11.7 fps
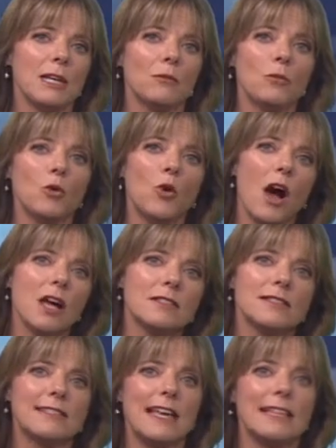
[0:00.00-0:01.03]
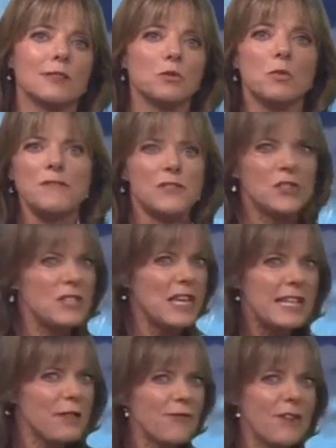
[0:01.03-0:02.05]
a little more unsettled. We've
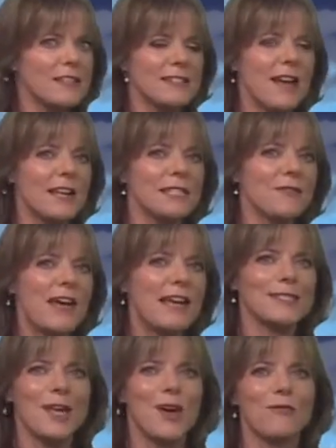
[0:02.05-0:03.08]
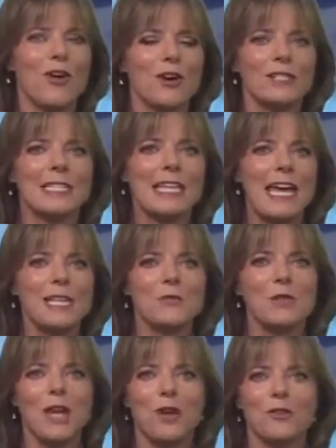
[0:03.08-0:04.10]
seen the first signs of that so far today, and as
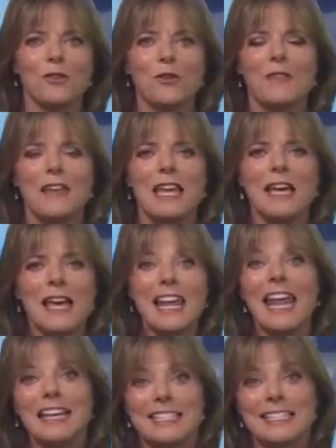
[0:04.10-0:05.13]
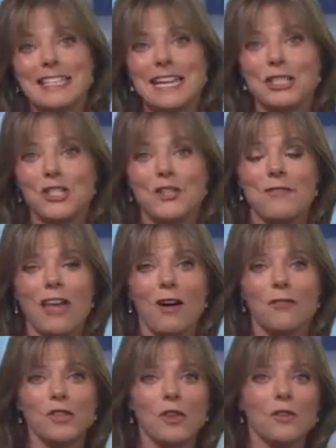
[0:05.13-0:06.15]
we go through the latter stages of the
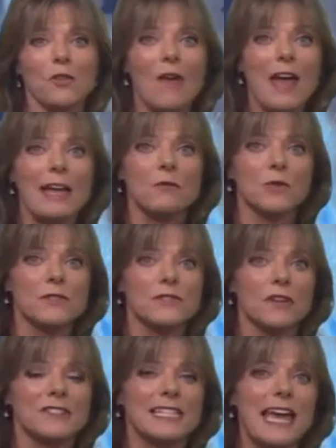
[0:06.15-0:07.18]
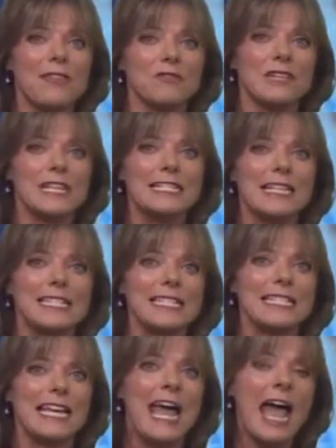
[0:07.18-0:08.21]
afternoon, the rain will start to gather in
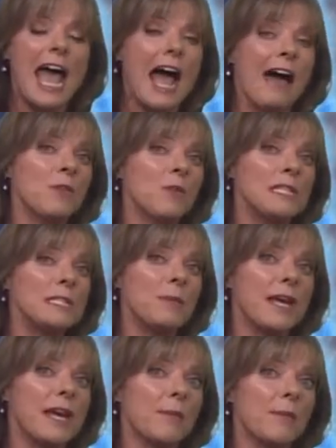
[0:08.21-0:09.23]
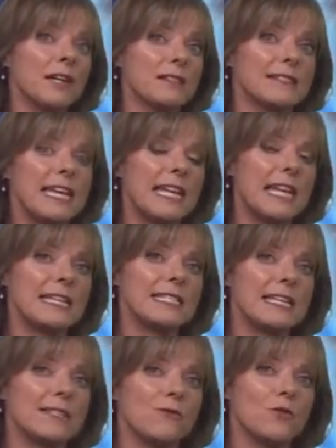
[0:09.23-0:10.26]
intensity, and the winds pick up, gusting in
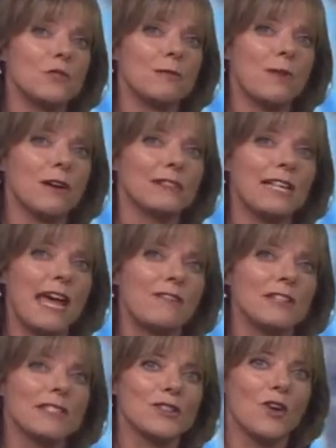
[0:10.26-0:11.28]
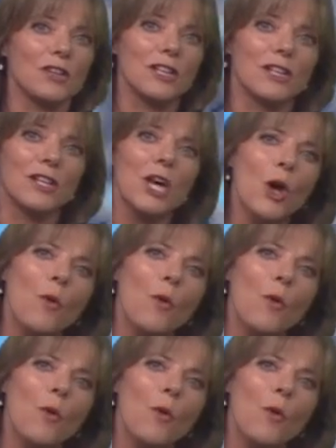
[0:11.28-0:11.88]
excess of 40 miles an hour in Scotland.